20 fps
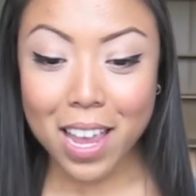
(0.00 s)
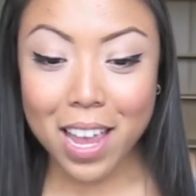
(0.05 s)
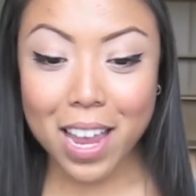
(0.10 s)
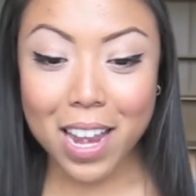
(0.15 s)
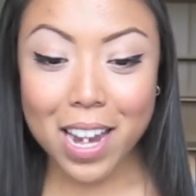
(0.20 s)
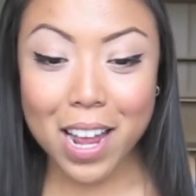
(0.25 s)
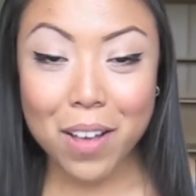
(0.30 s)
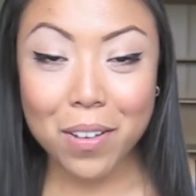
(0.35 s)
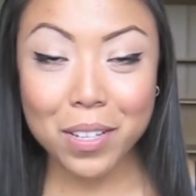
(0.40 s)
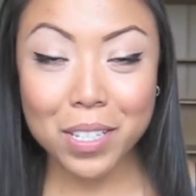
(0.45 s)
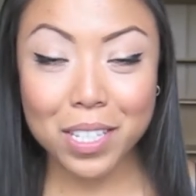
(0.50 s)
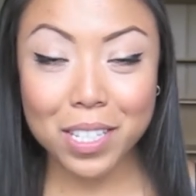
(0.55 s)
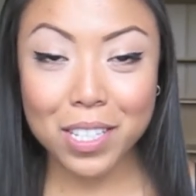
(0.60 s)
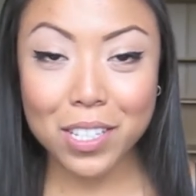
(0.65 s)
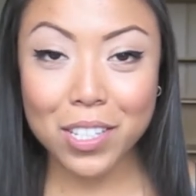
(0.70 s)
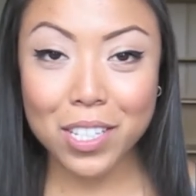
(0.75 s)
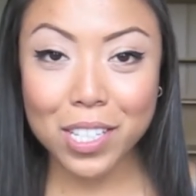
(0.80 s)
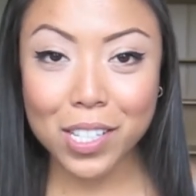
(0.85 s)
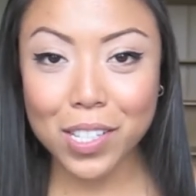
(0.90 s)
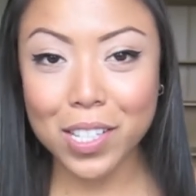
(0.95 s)
and I
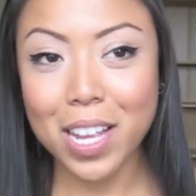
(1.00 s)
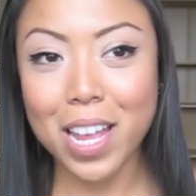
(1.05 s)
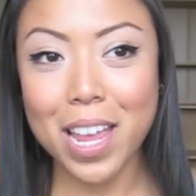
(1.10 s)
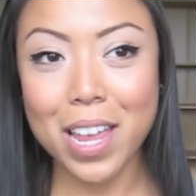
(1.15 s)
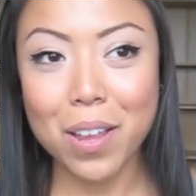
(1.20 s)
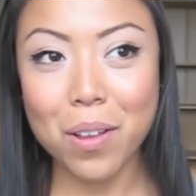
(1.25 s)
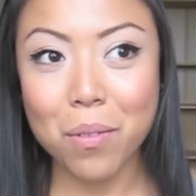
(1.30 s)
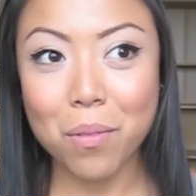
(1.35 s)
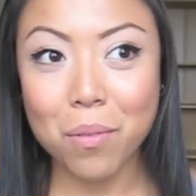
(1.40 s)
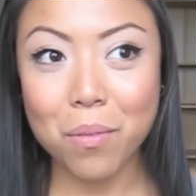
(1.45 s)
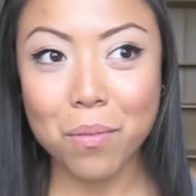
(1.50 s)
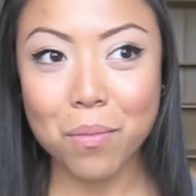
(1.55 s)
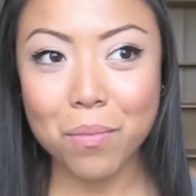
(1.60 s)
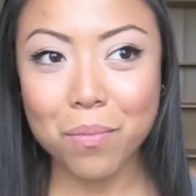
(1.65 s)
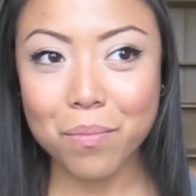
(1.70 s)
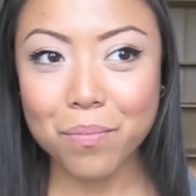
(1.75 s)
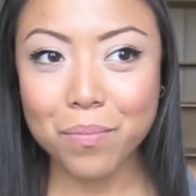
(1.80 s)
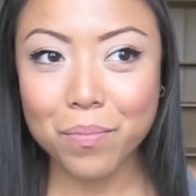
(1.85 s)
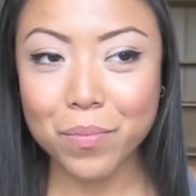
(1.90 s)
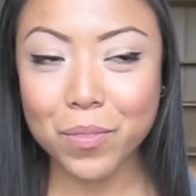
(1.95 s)
was just like
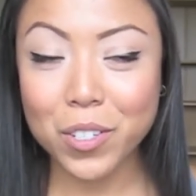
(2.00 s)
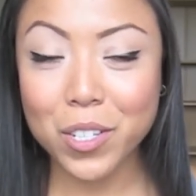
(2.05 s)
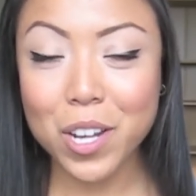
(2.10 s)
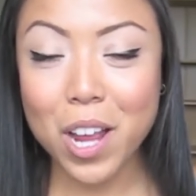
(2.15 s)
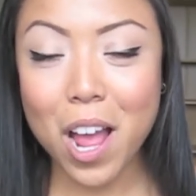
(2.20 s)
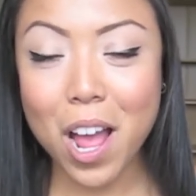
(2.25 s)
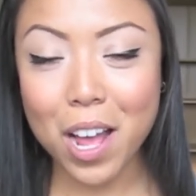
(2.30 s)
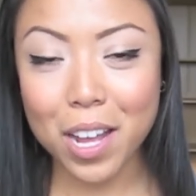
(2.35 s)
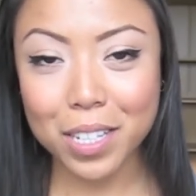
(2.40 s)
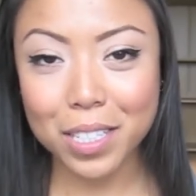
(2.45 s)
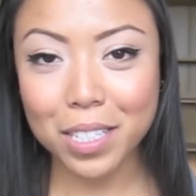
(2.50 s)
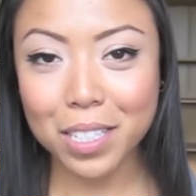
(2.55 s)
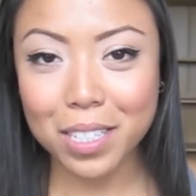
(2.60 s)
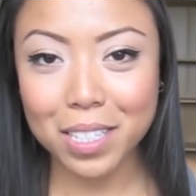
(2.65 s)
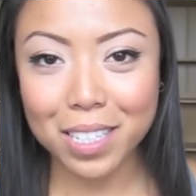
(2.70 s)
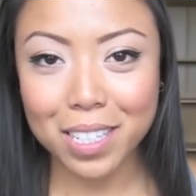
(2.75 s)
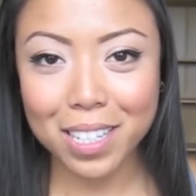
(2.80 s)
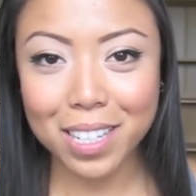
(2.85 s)
shocked.